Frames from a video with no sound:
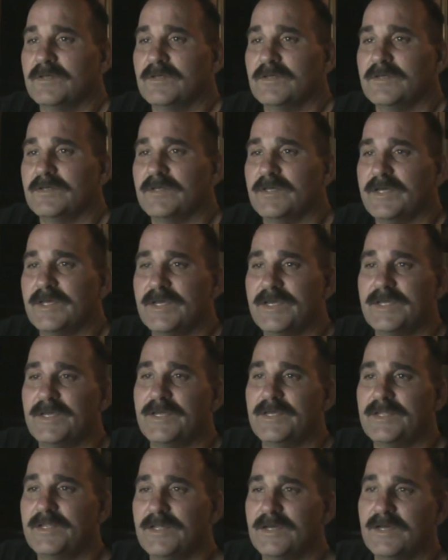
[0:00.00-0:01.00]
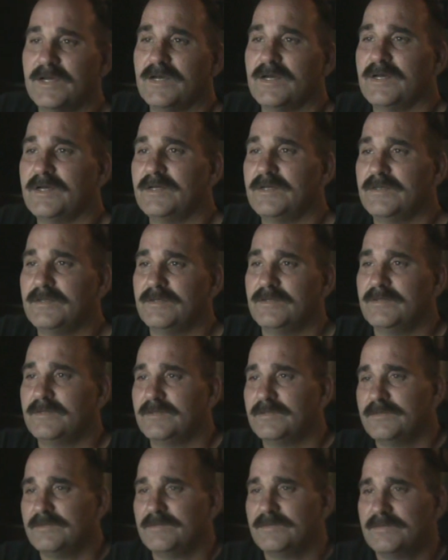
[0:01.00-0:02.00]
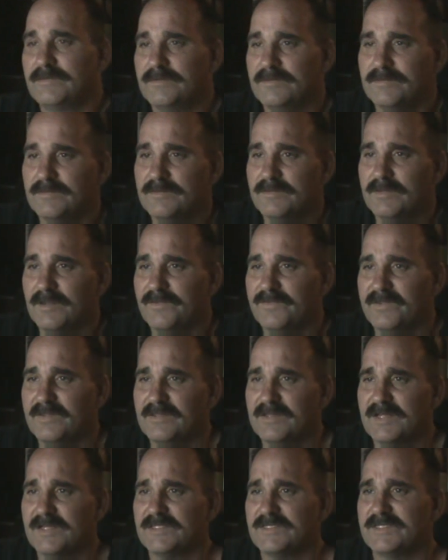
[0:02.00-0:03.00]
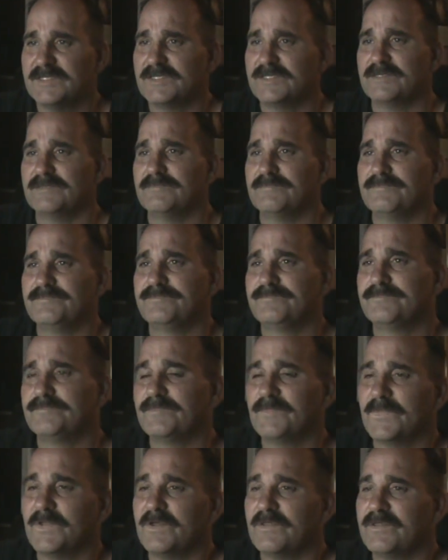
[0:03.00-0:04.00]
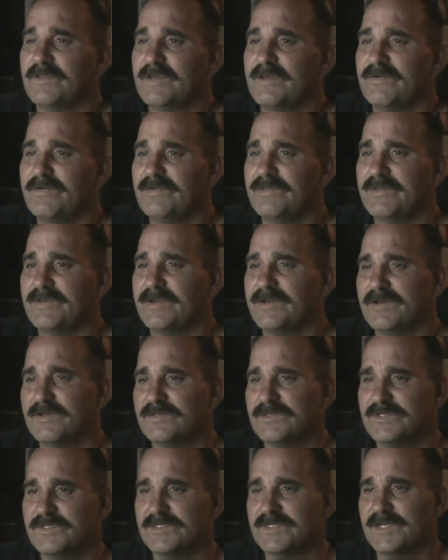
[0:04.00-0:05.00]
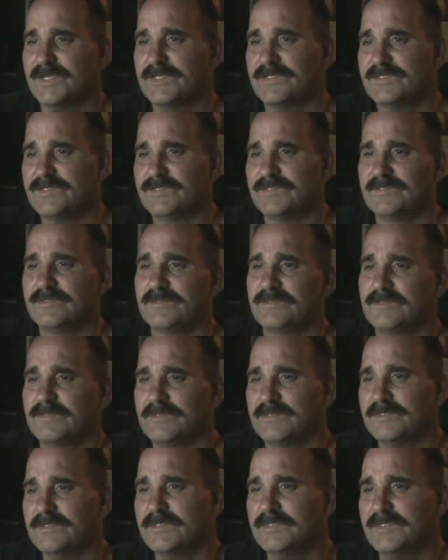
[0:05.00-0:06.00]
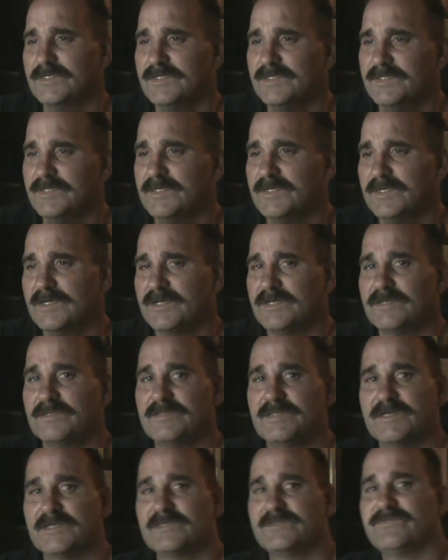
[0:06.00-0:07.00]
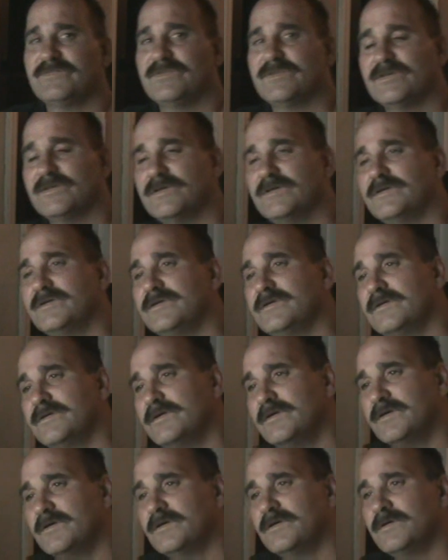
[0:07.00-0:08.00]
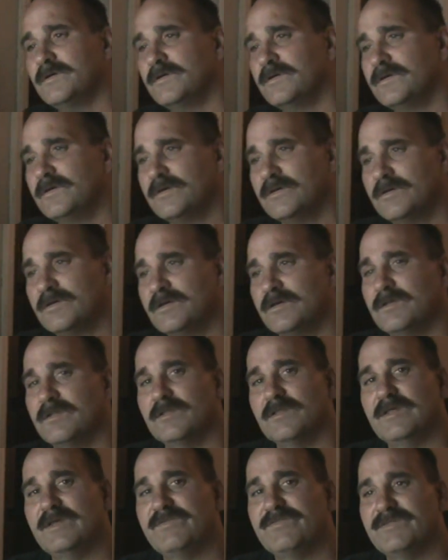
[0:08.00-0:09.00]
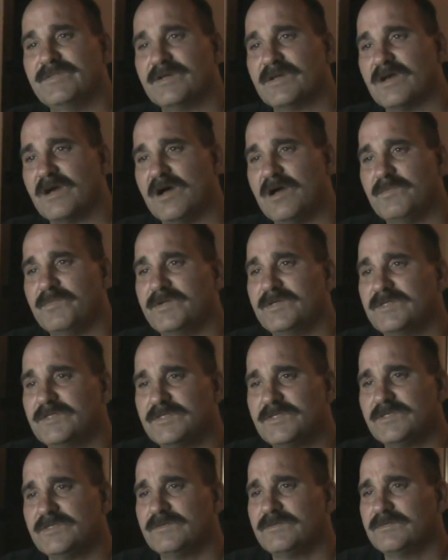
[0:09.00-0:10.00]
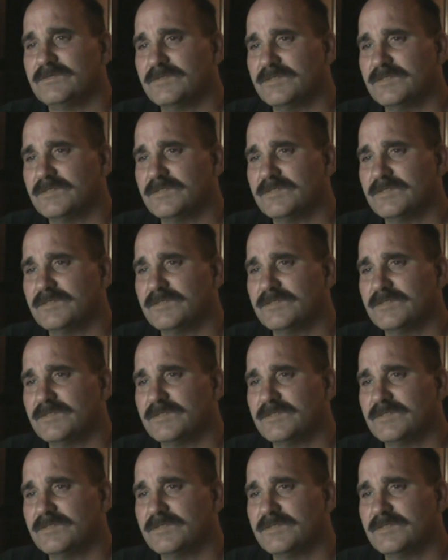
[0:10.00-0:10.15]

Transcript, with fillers: And uh, I think that's it. And I think everything else is answered. And uh, thanks for the leaving the comments.